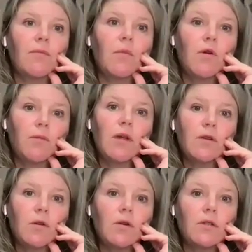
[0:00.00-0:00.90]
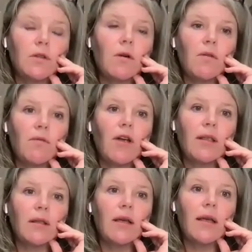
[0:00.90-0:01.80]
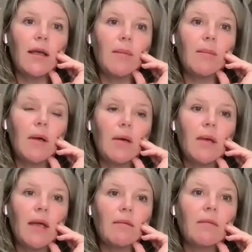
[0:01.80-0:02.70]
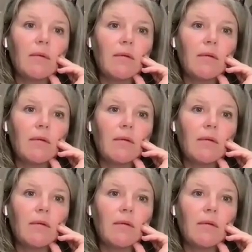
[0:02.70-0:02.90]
movement towards earth-friendly embalming